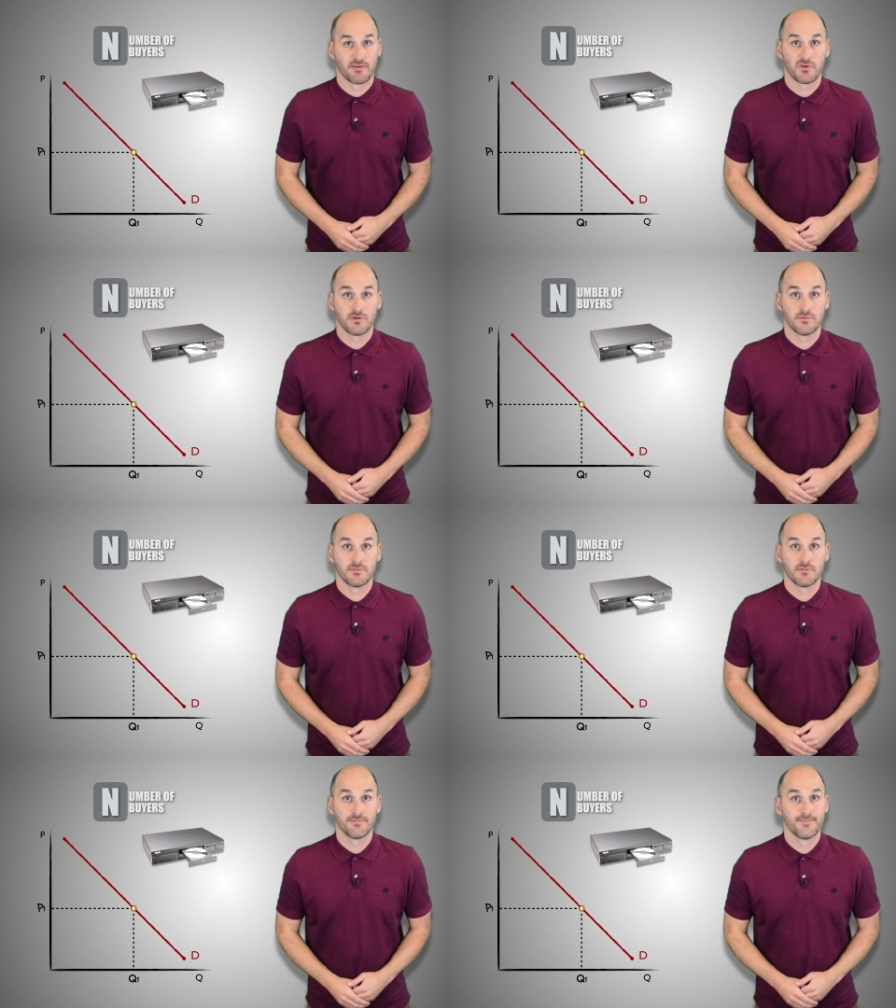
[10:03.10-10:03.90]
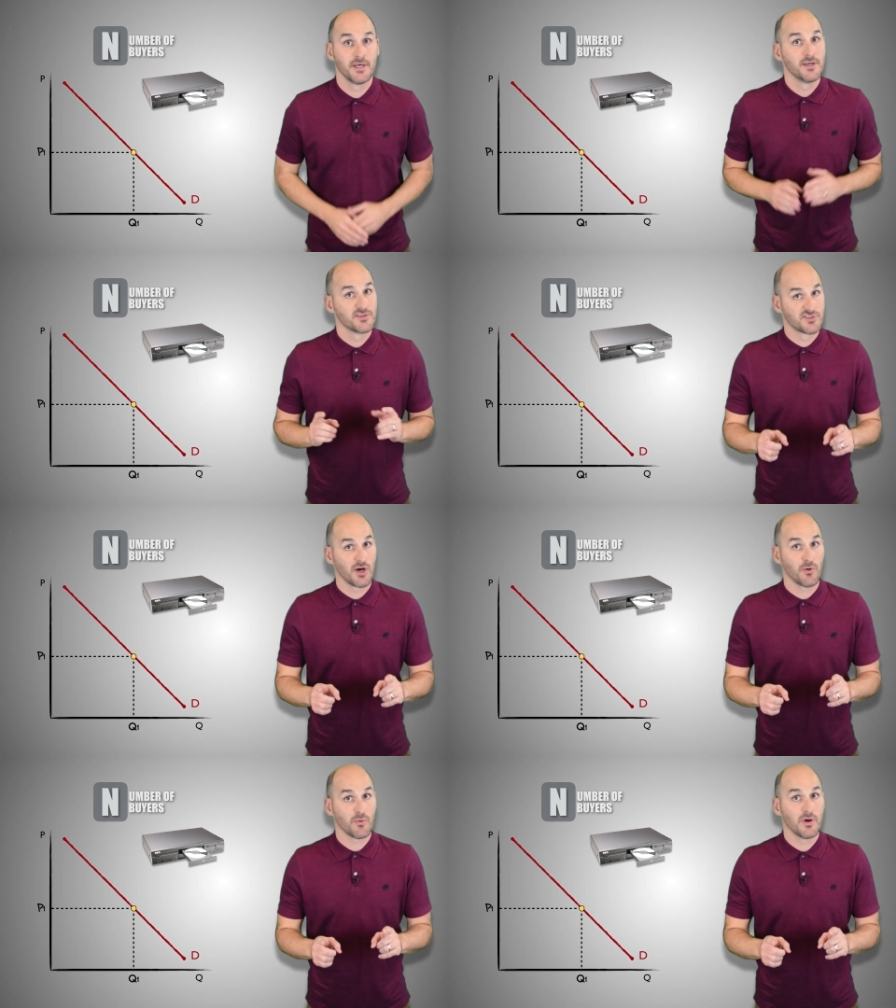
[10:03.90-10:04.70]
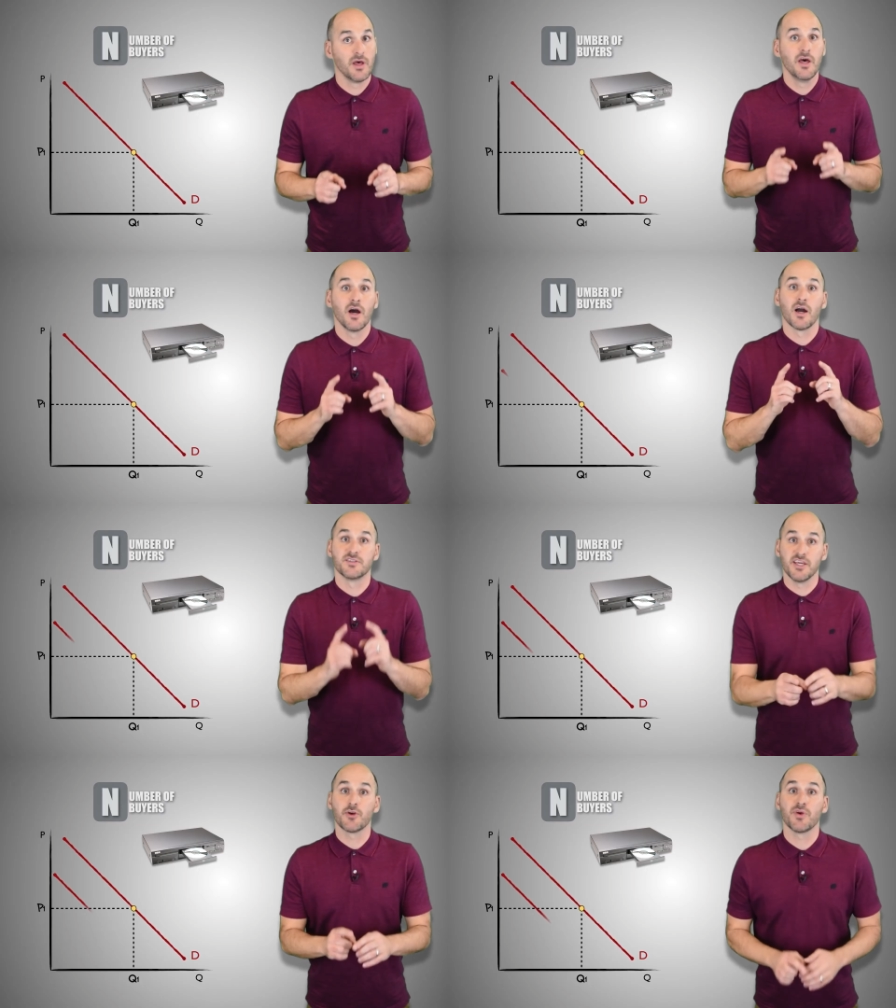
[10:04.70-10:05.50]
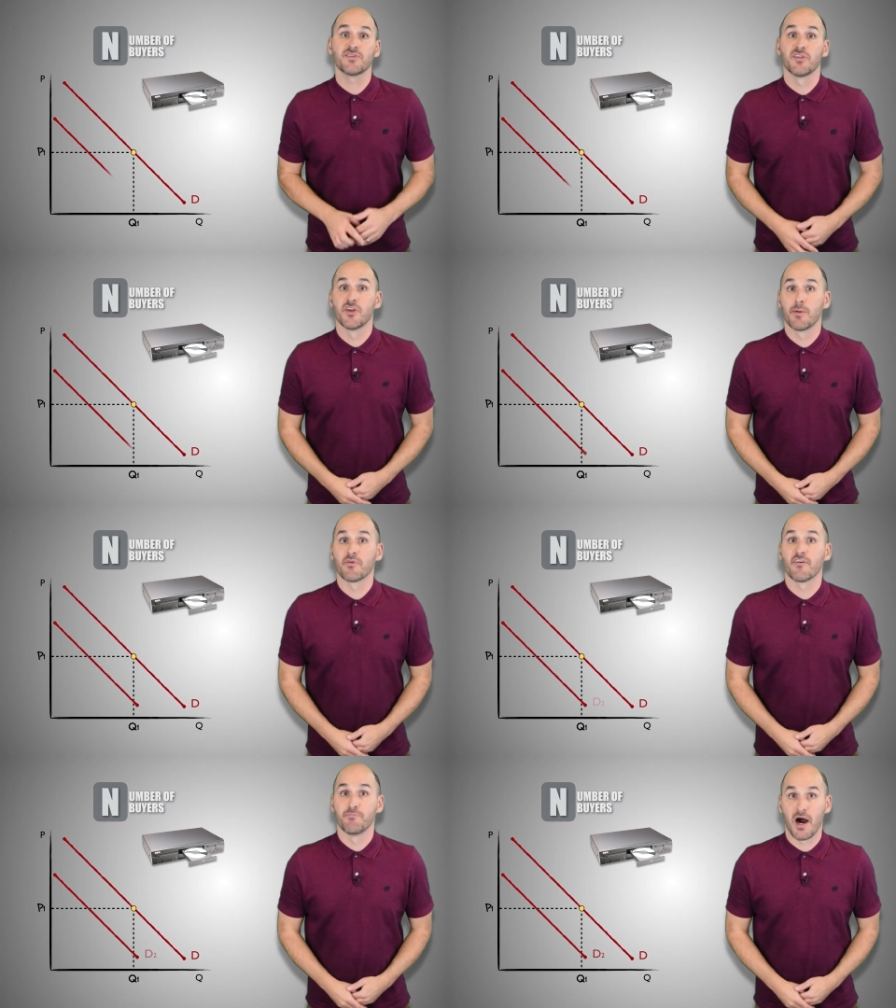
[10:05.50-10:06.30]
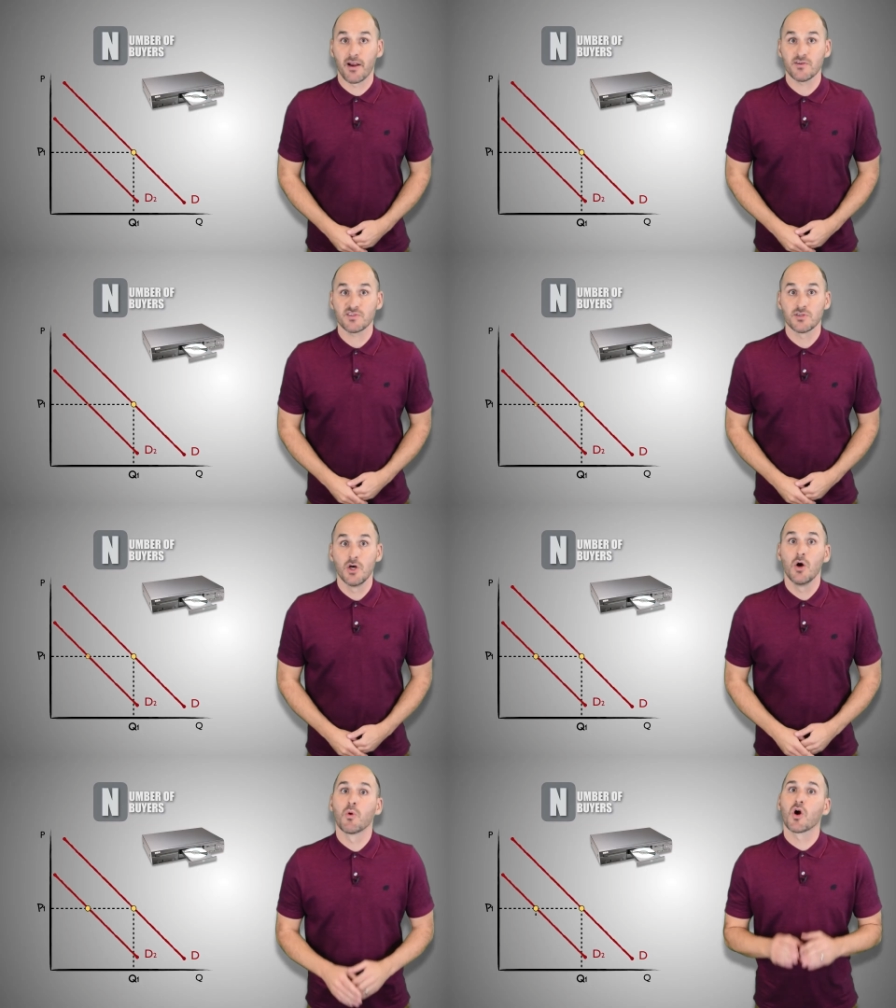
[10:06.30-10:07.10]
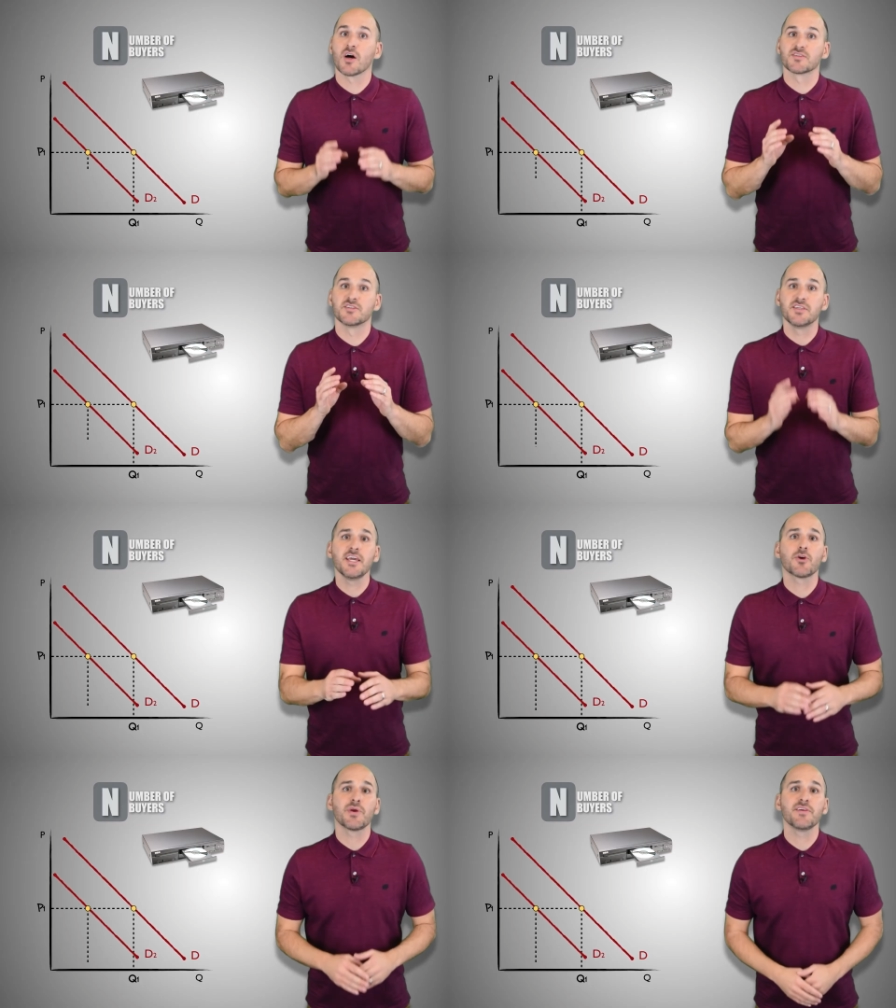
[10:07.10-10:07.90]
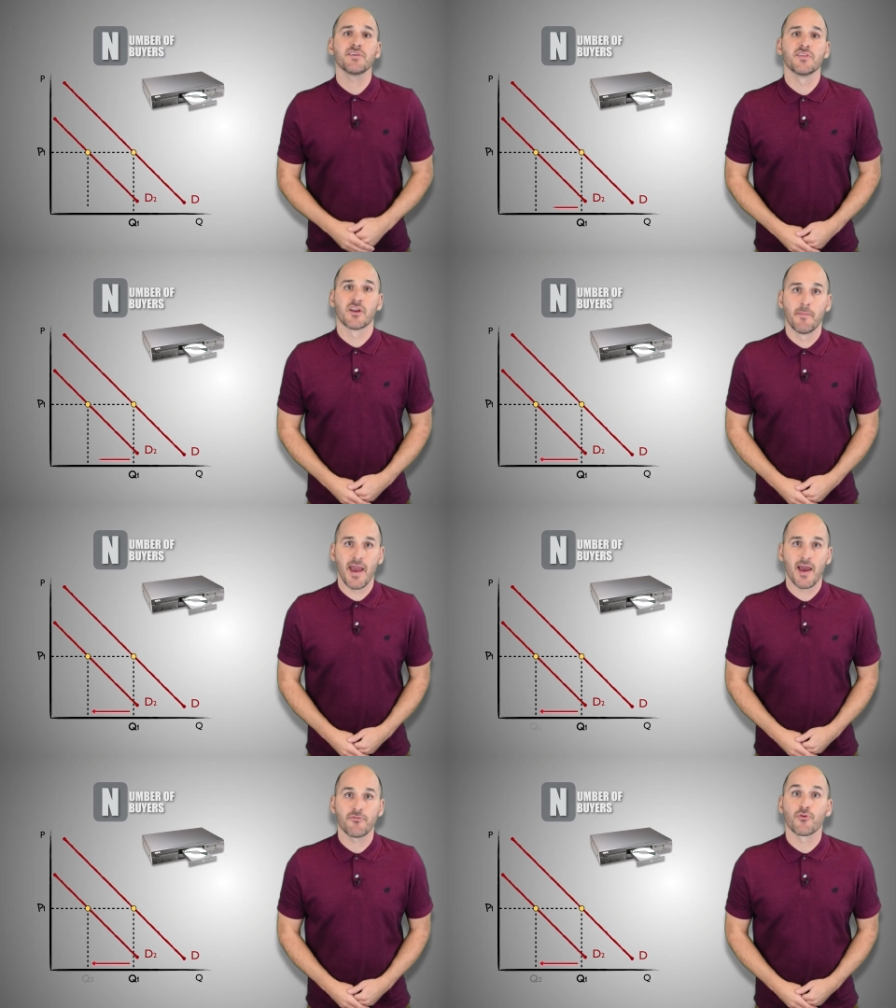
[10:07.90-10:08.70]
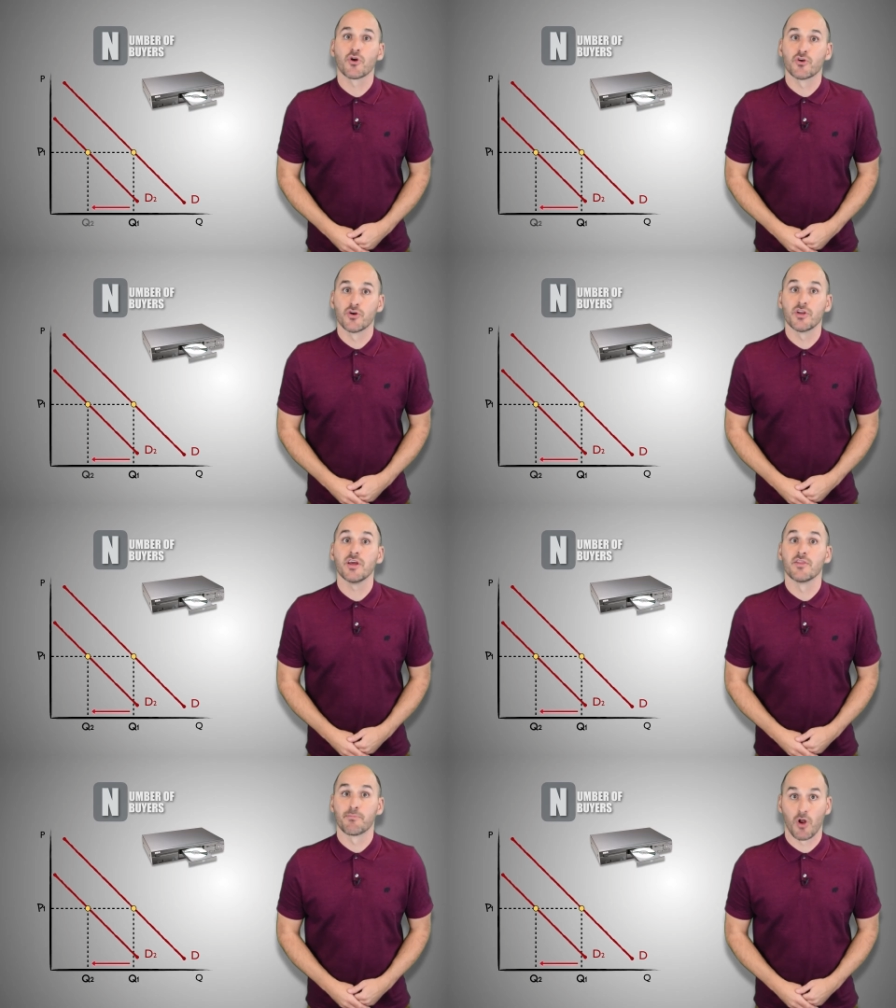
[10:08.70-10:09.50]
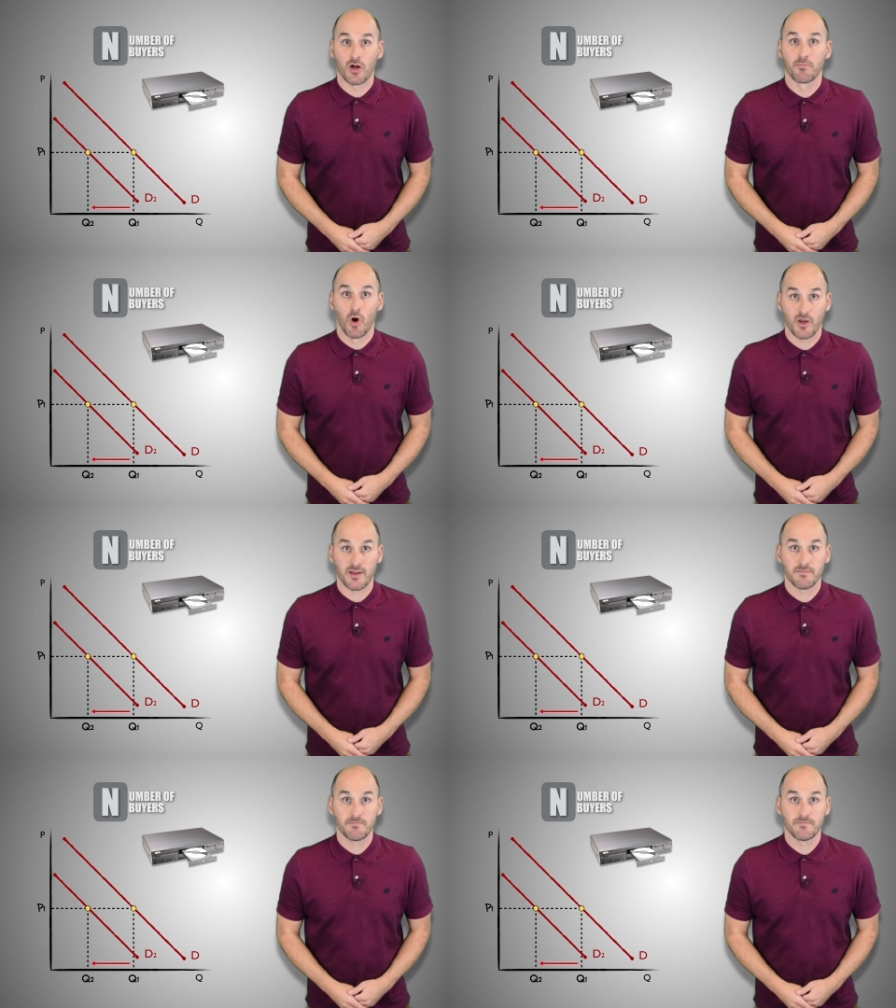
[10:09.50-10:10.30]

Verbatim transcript: level. So, a decrease in the number of buyers will cause a decrease in the demand for a good in the product market.